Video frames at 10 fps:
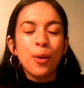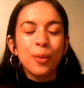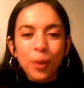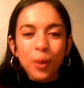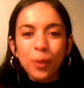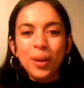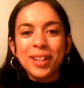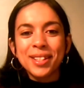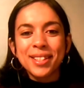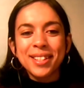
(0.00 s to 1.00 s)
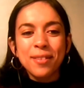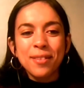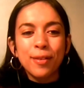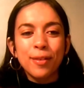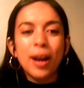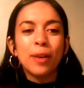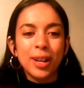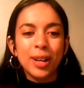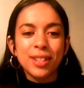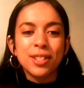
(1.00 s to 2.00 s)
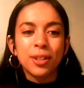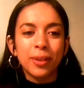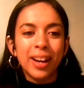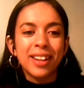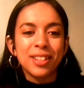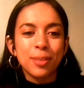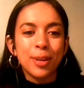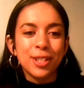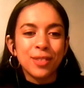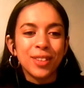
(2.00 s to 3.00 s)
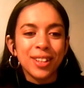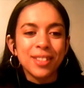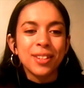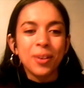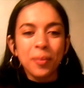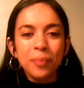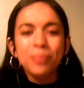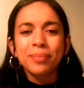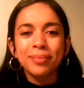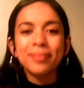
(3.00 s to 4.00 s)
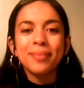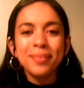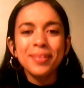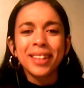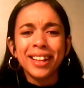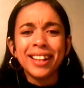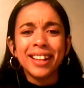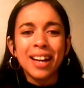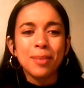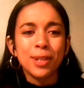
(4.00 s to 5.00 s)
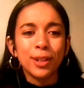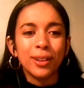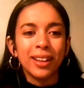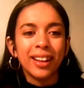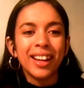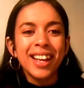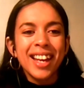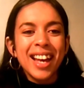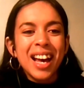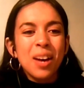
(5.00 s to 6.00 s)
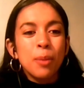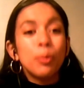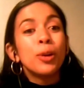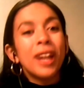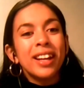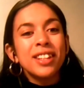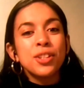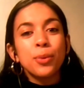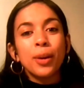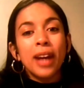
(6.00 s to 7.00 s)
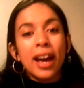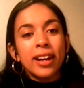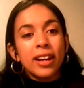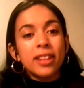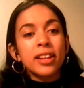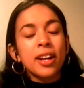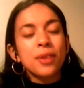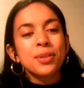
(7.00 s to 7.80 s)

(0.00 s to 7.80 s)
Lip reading: always found ways to create and to persevere. So yeah, absolutely. Well, Yanni, do you want to add anything else?